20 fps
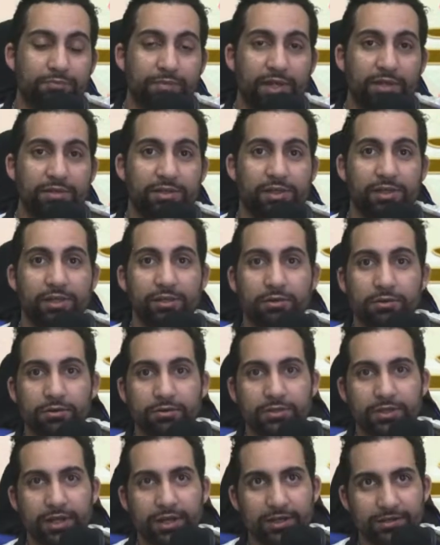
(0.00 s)
the
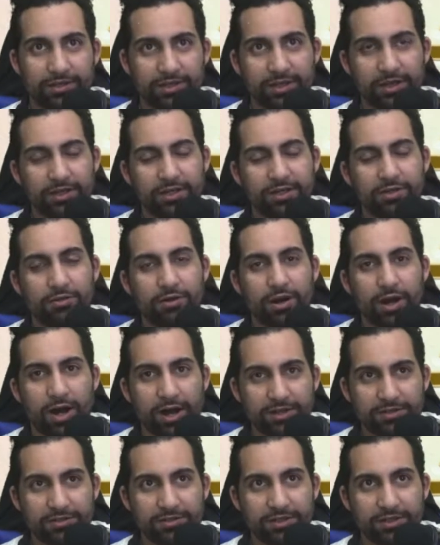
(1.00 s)
hero
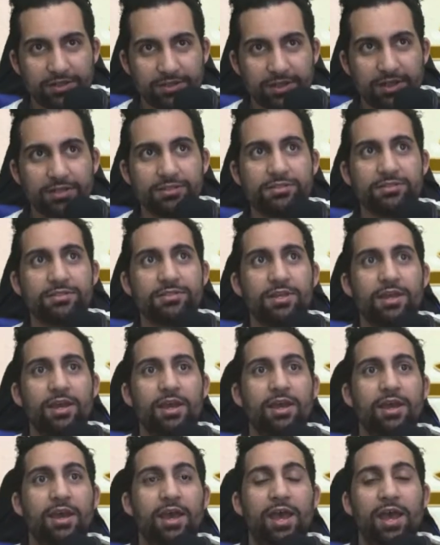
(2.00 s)
arts that it does,
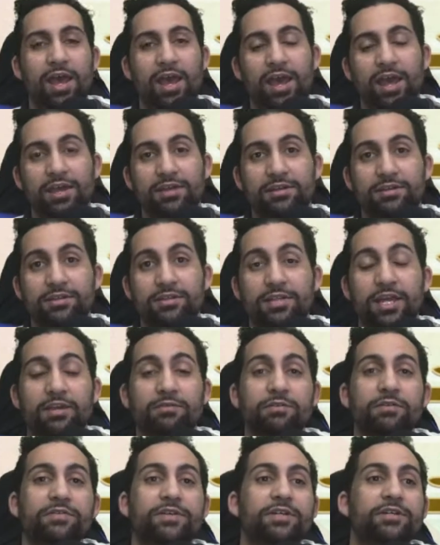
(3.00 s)
and they
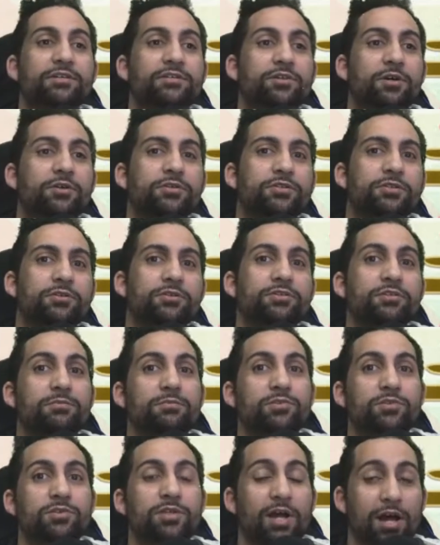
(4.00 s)
revealed also
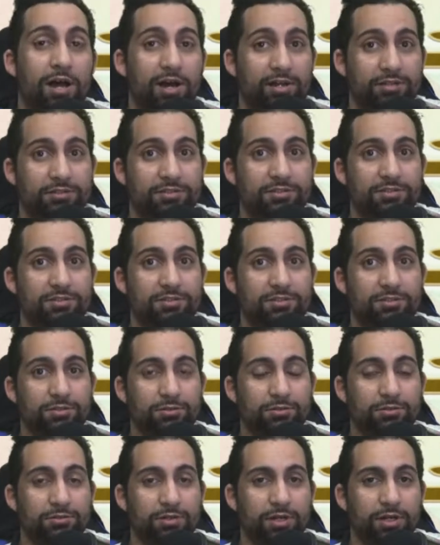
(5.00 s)
some cards
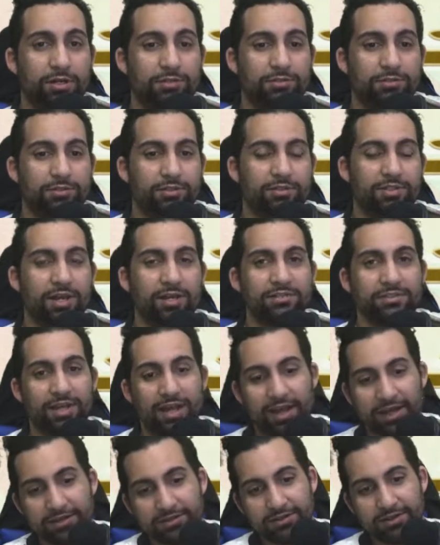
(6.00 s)
to discuss.
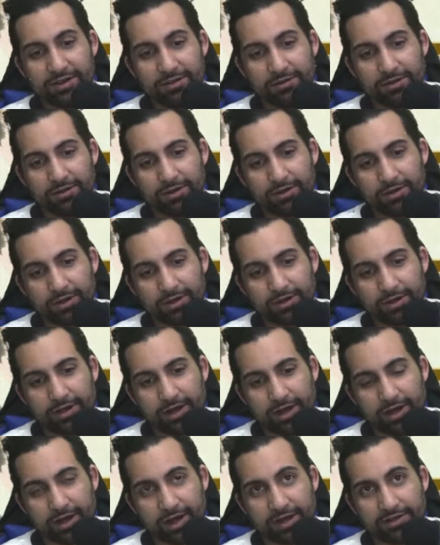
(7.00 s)
And
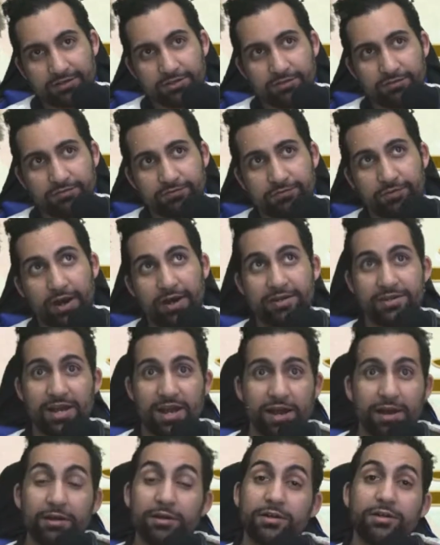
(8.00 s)
as of right
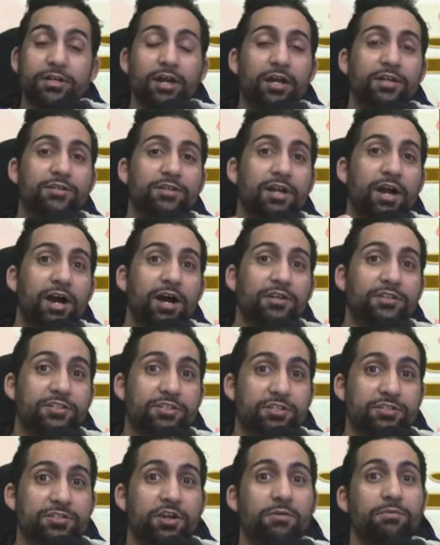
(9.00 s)
now, a card
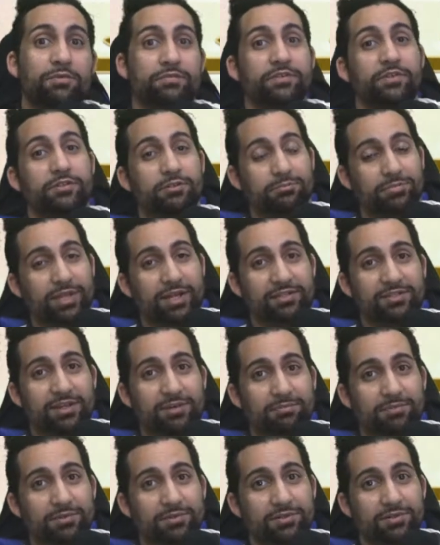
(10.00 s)
just got revealed on Play
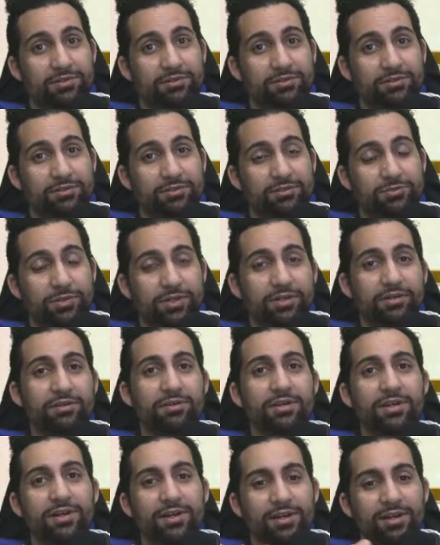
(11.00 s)
TEPPEN on Twitter,
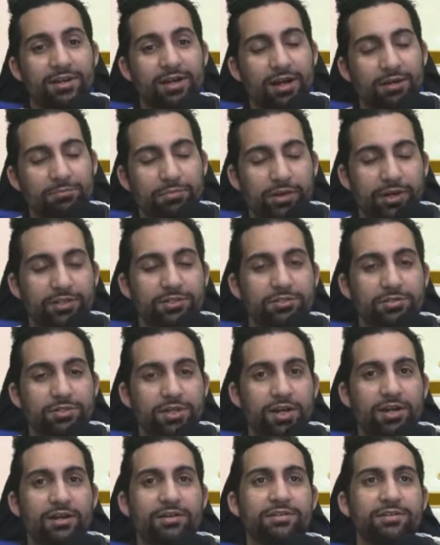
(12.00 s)
a brand new
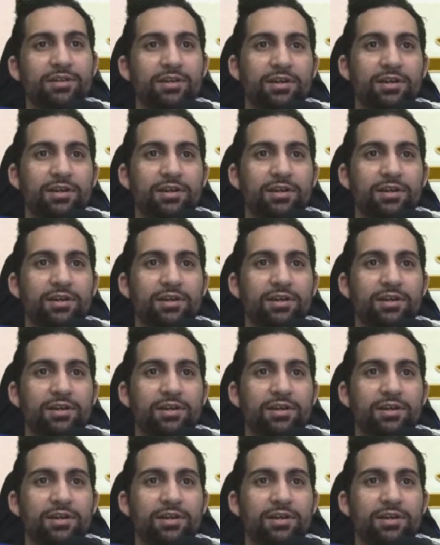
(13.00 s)
card,